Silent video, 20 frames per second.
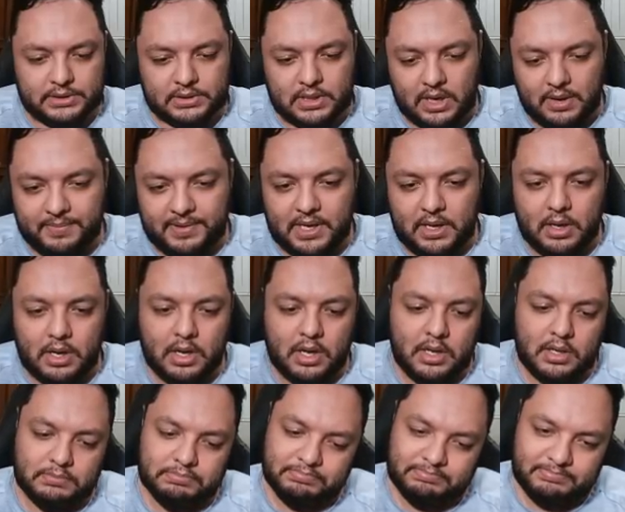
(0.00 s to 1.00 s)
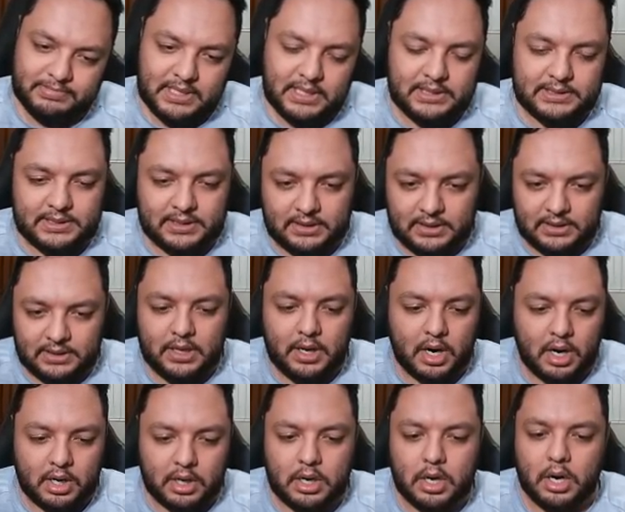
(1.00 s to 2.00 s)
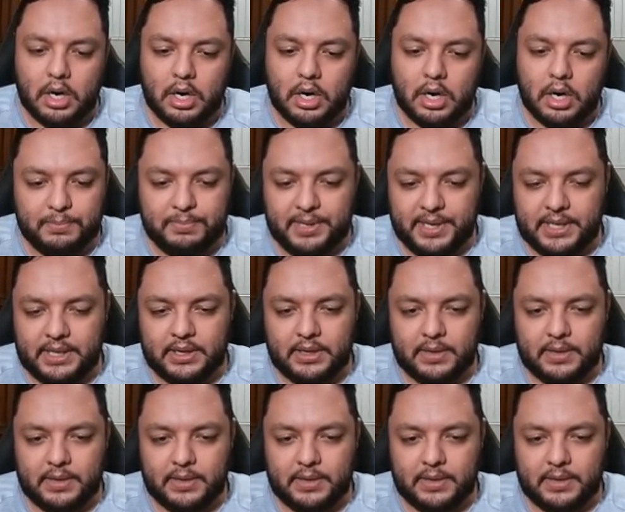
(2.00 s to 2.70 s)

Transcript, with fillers: gonna be a decently hard card to beat.